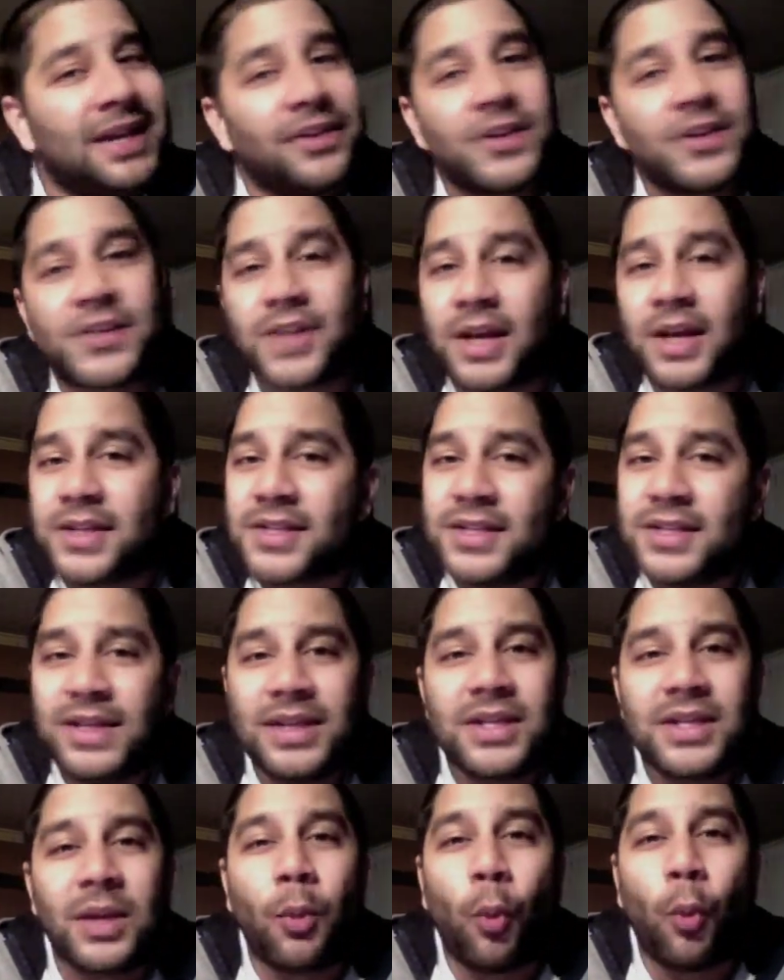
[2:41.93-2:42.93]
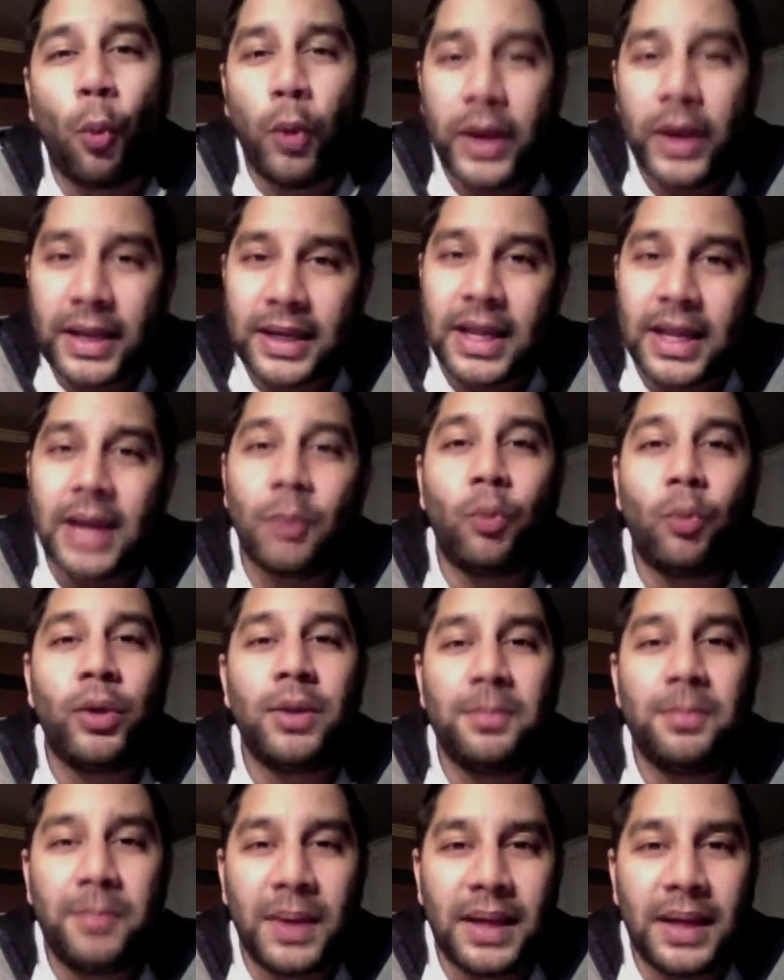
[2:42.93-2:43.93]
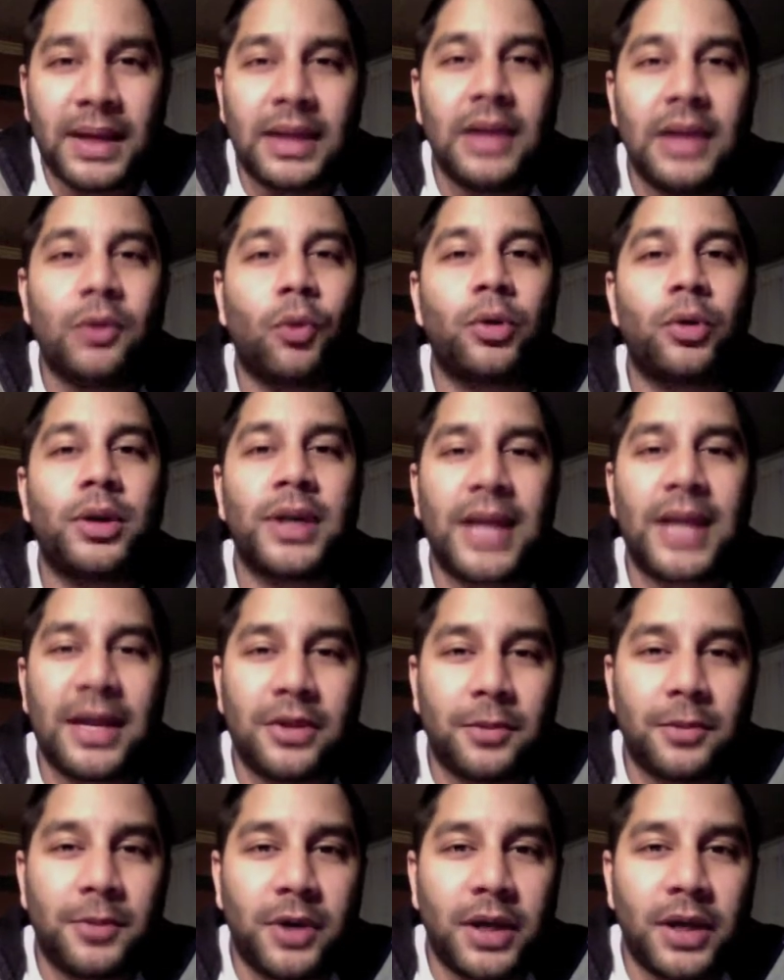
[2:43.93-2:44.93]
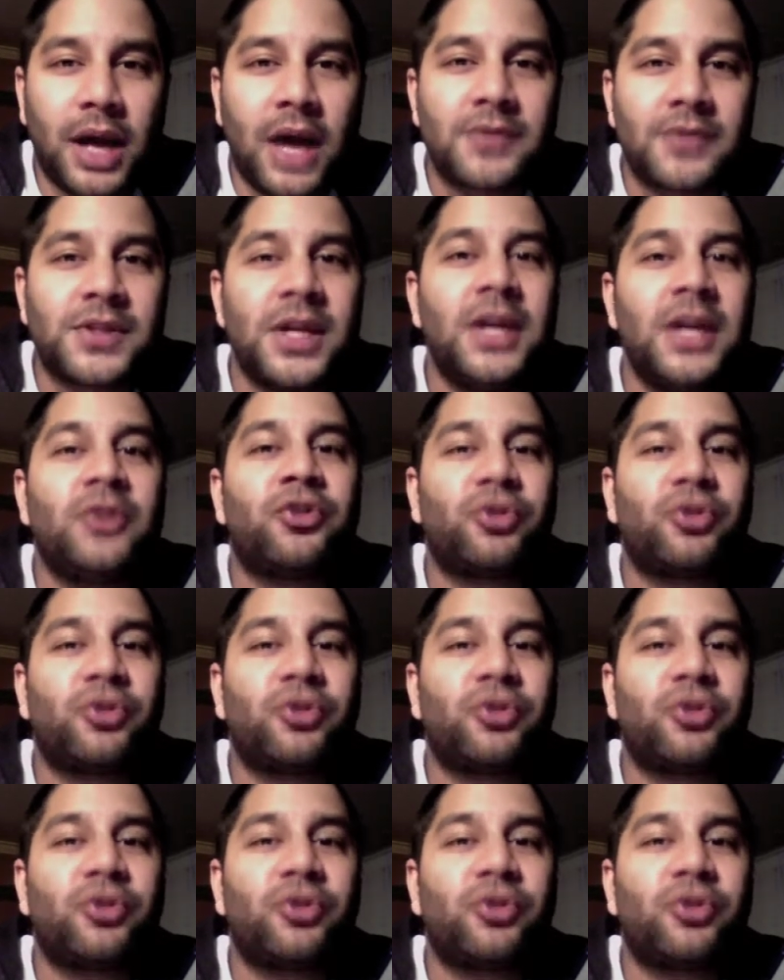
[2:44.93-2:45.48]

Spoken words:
The Suns need to win and win big in order to get in the playoffs.